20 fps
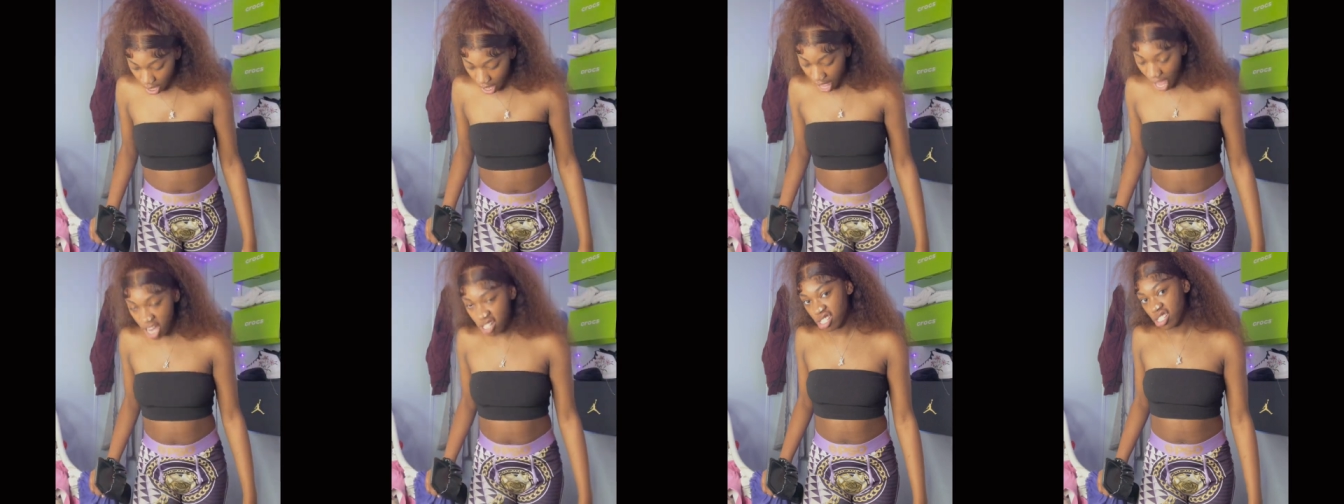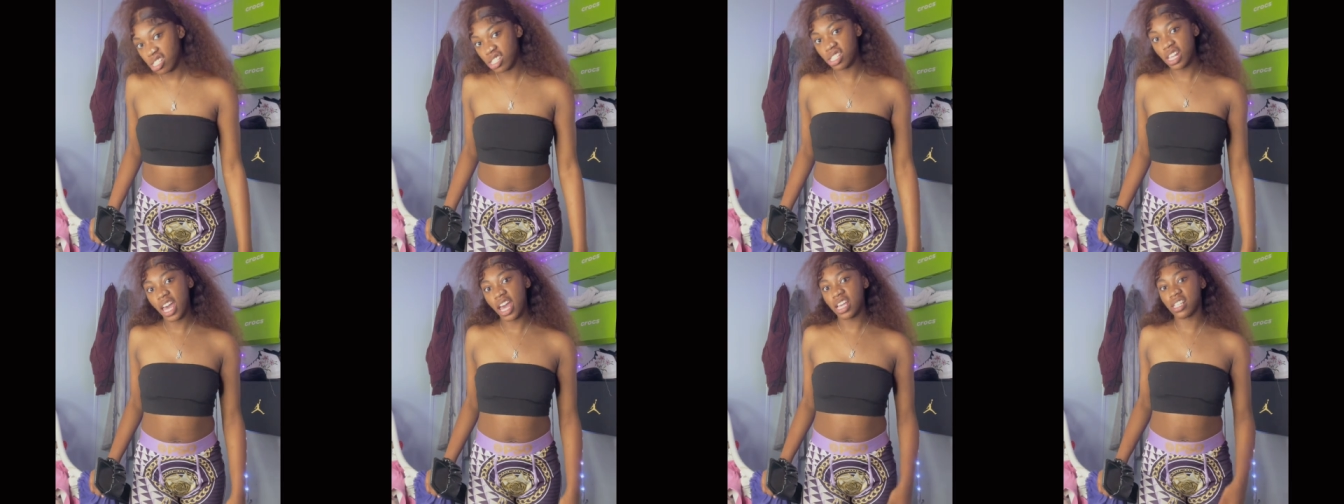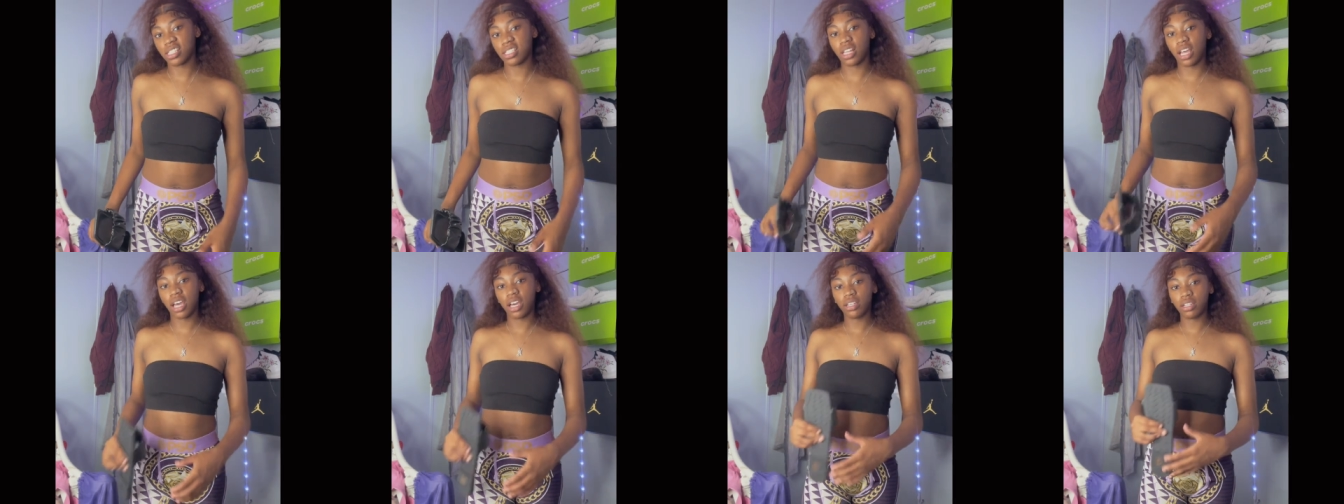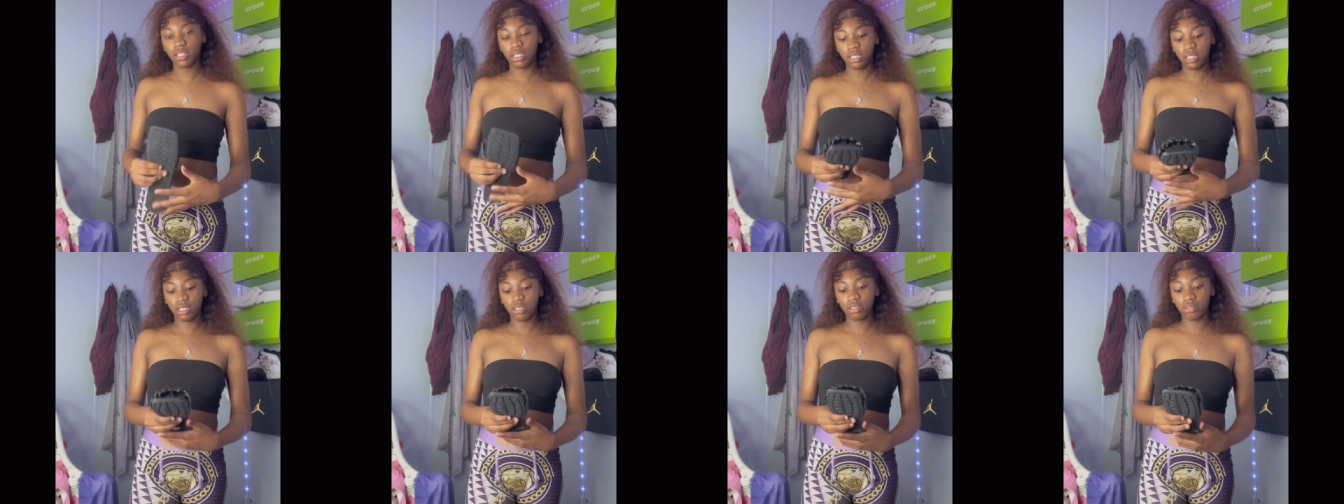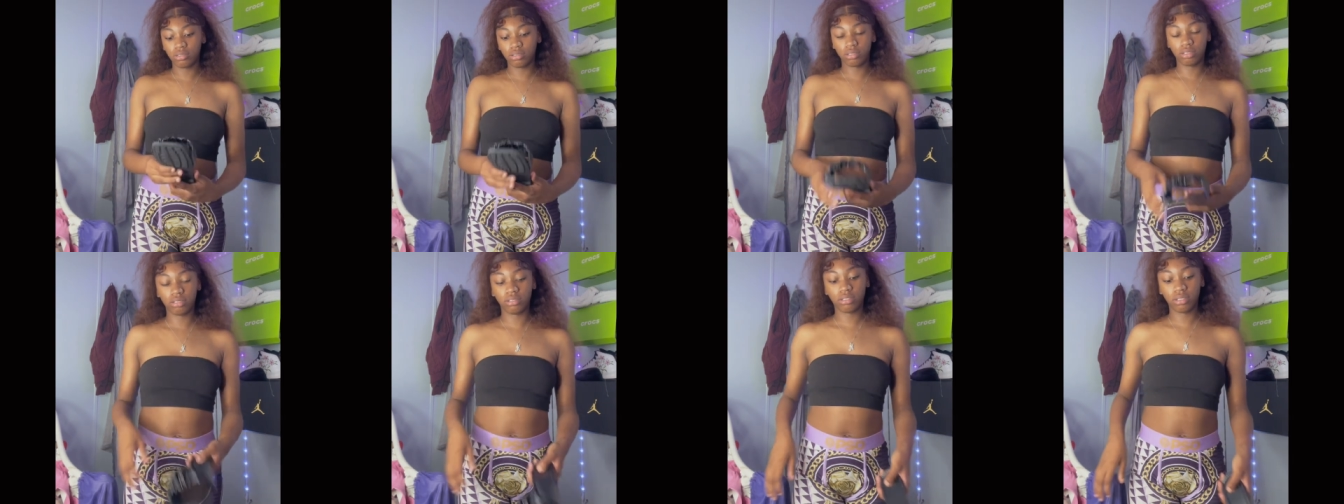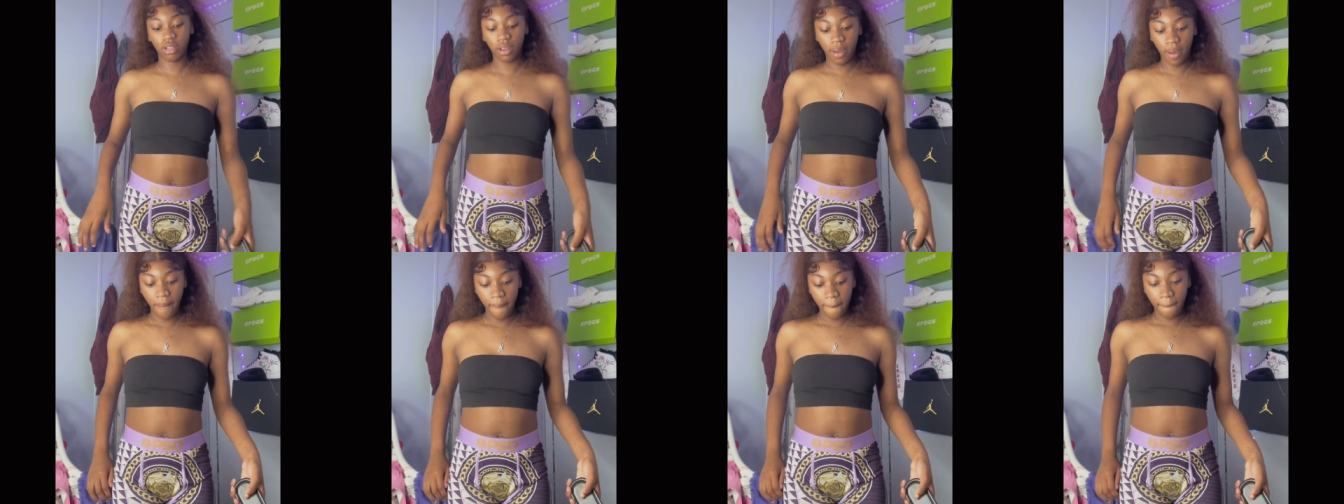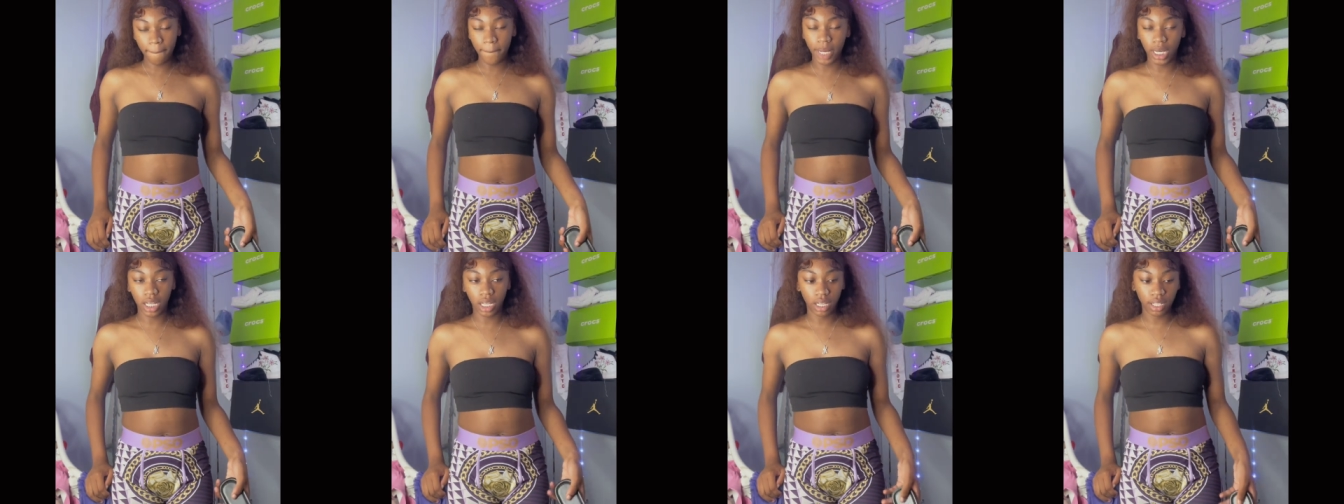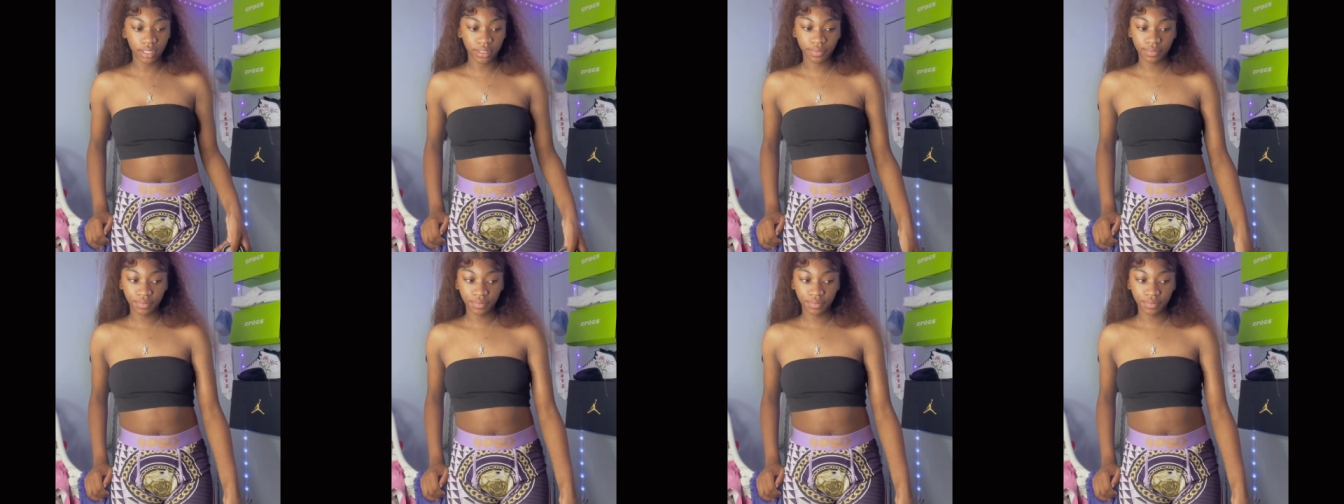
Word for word: I should have sized down a little, but